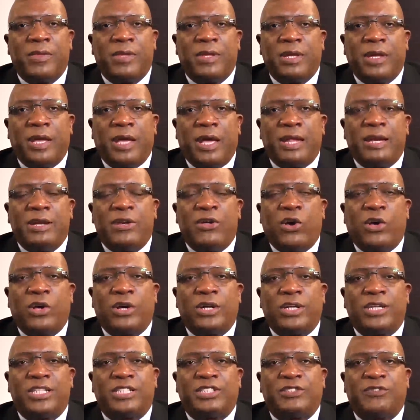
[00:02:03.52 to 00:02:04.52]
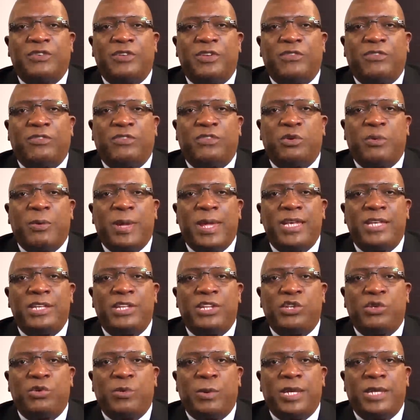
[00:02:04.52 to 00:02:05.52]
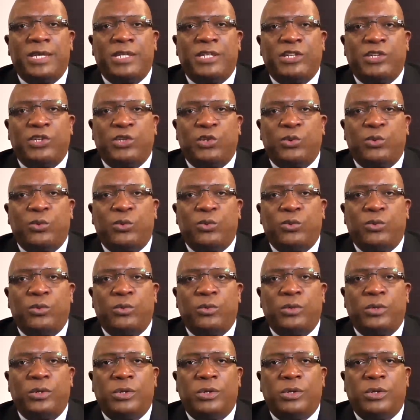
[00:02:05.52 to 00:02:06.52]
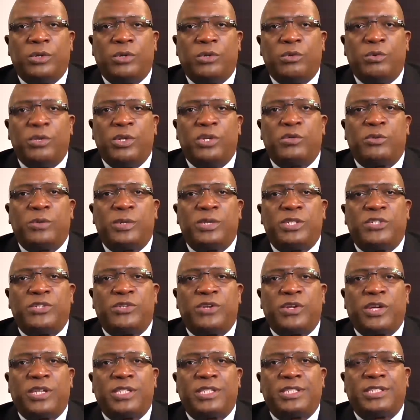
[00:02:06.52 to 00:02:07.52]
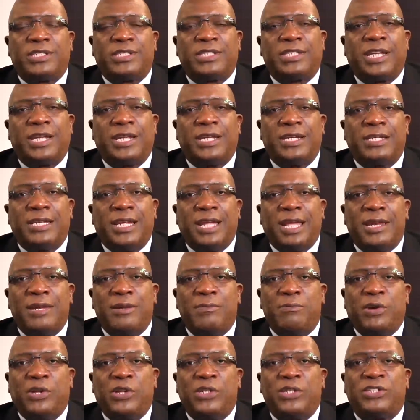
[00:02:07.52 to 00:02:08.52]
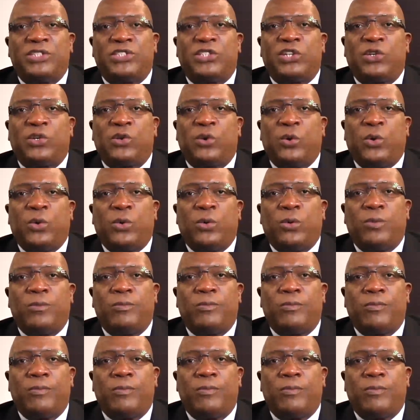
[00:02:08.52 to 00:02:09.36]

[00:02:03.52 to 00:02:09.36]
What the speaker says: on August 5, 2022, which was just 10 months ago.